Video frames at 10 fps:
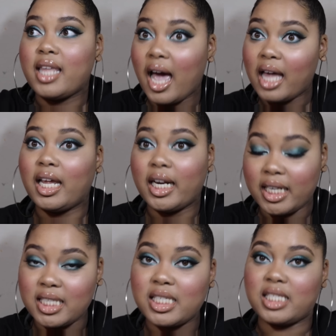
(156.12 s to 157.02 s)
that highlighter
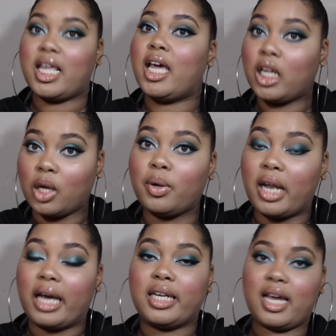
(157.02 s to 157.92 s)
needs to stay glowing
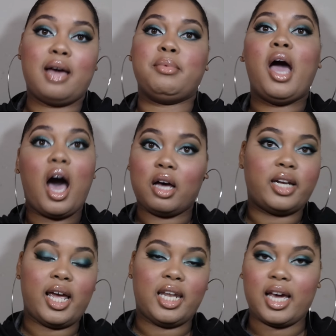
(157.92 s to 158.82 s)
like a diamond all
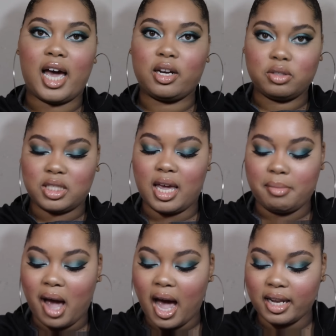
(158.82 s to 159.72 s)
day. Like I don't take
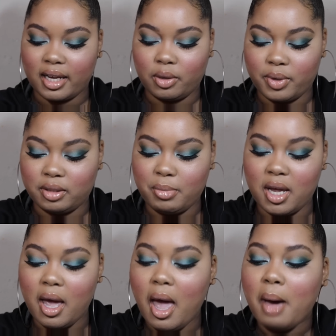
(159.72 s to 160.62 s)
my highlighter with me.